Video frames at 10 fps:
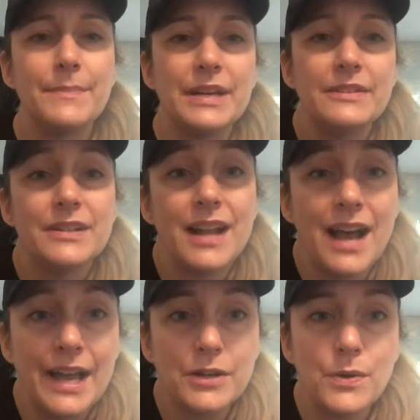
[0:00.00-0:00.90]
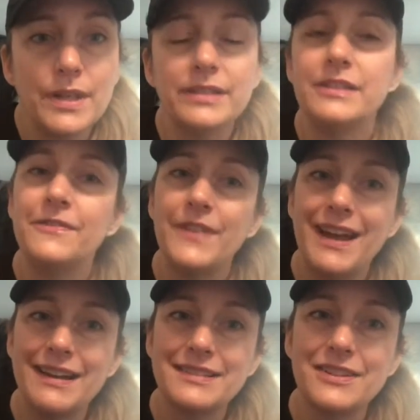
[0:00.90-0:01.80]
But high-quality
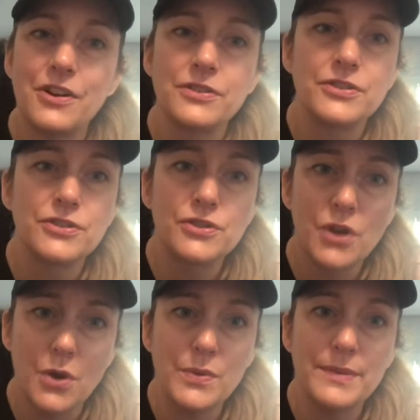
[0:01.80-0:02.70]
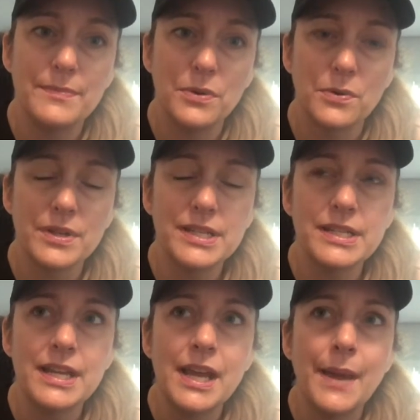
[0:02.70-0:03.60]
fats are so
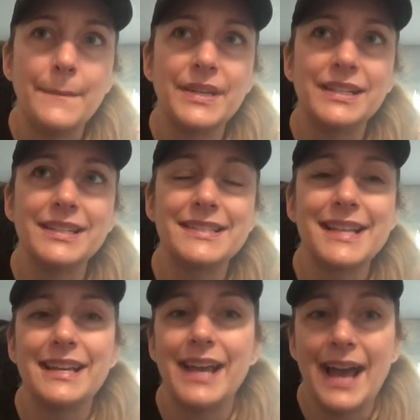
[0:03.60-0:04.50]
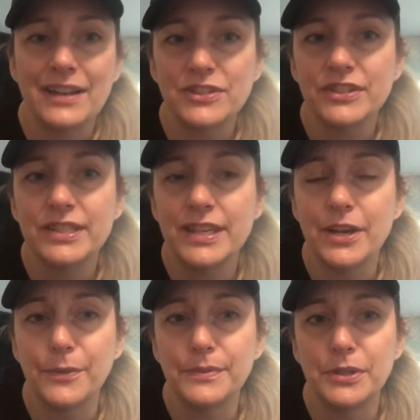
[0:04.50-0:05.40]
important because they actually
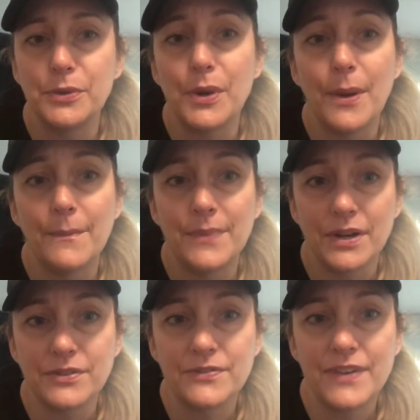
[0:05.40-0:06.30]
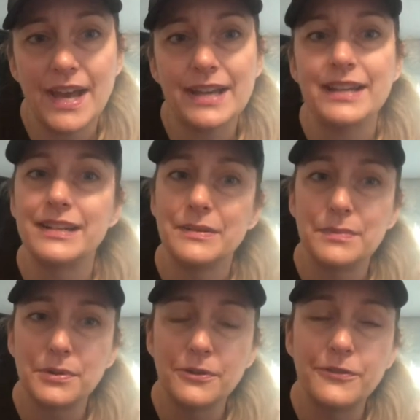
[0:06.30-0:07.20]
help you burn fat and
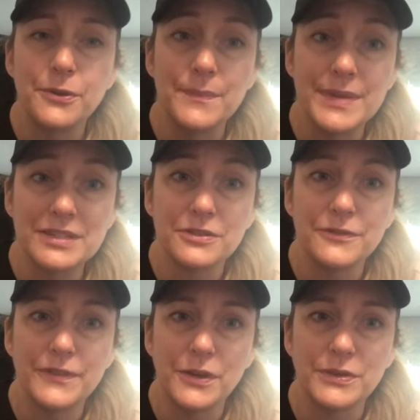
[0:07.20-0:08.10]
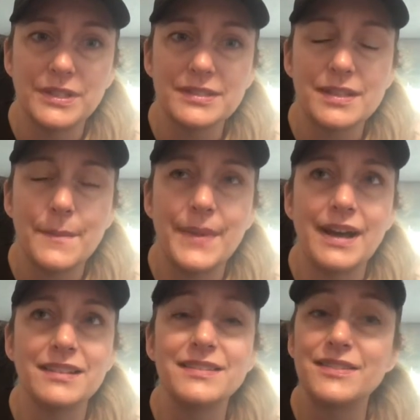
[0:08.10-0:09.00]
improve your mental focus
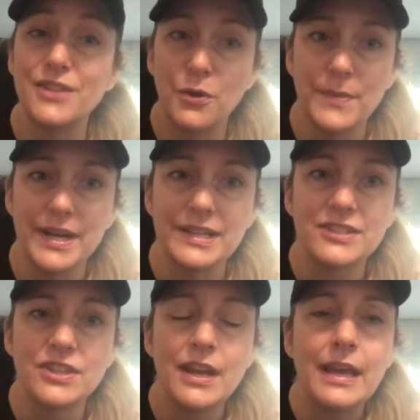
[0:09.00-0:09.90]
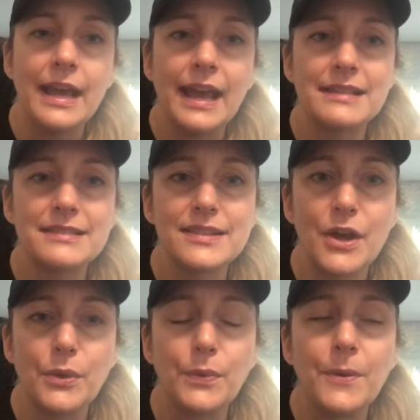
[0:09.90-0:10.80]
by so much. And
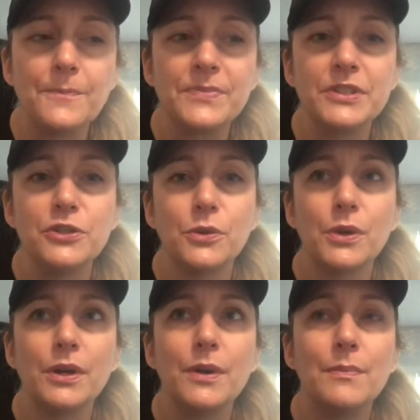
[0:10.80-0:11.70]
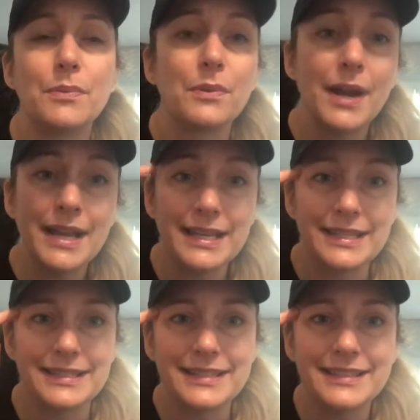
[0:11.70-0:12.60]
so your
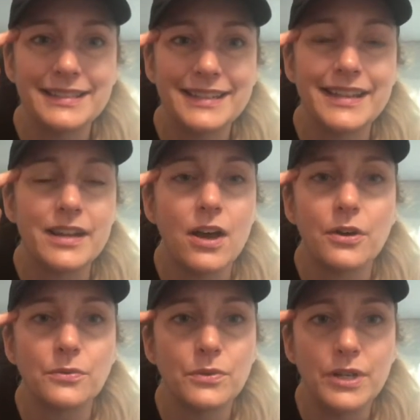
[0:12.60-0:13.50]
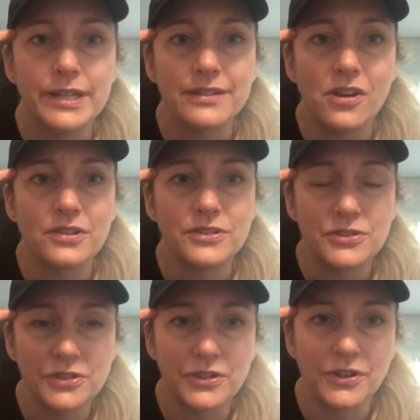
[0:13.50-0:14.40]
brain cannot run on
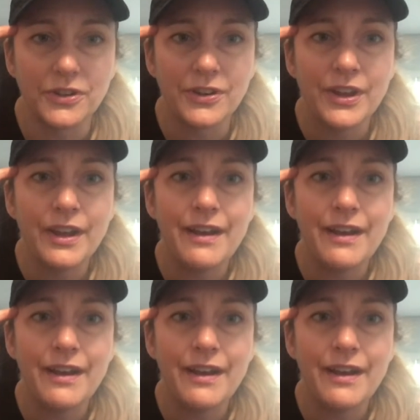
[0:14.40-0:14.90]
sugar.